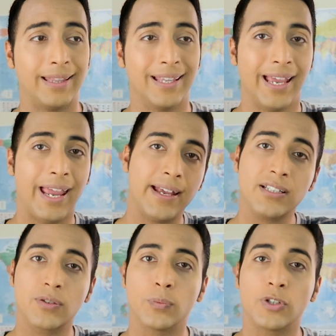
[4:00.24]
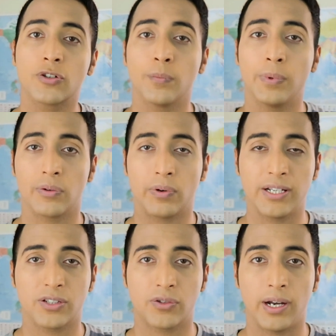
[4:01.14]
and the S, which could be a
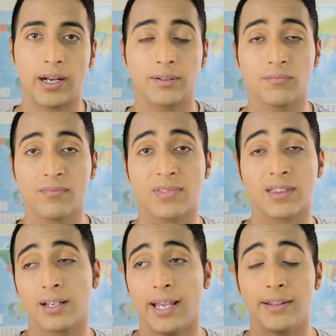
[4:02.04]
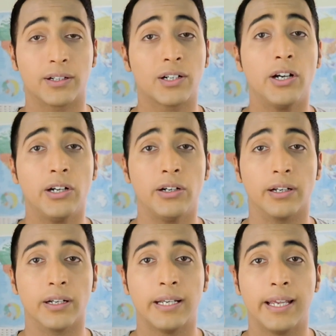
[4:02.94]
racetrack. And the
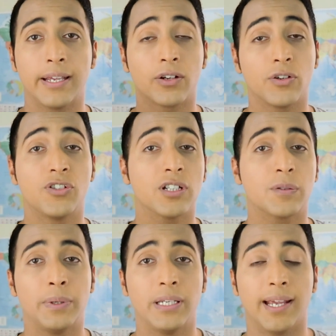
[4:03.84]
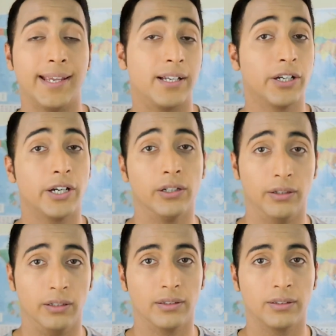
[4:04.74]
curl could just be a
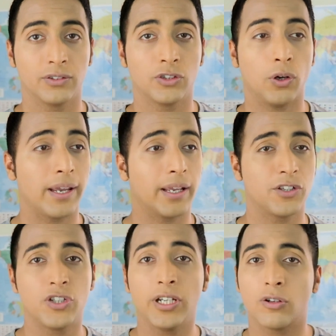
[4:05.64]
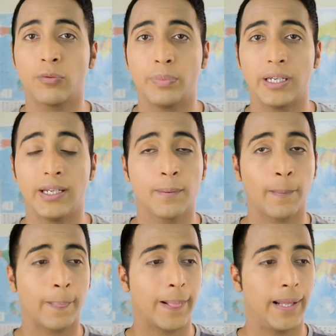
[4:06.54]
girl. So she could be
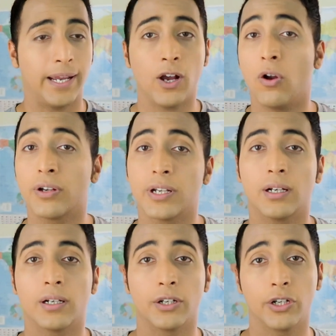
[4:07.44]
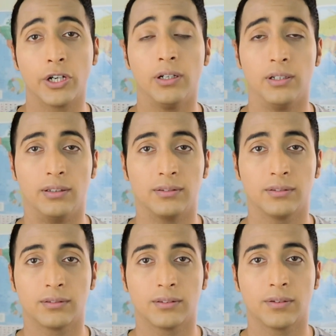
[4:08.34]
a Honda girl.
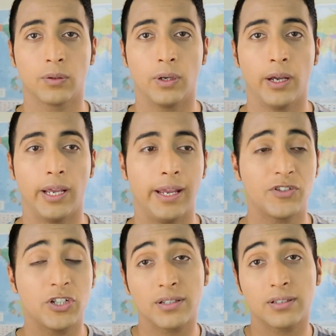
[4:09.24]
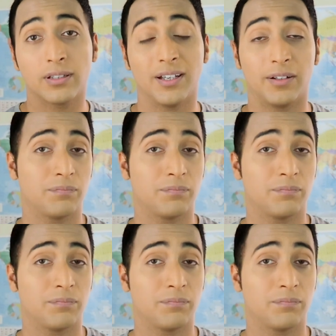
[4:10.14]
If she's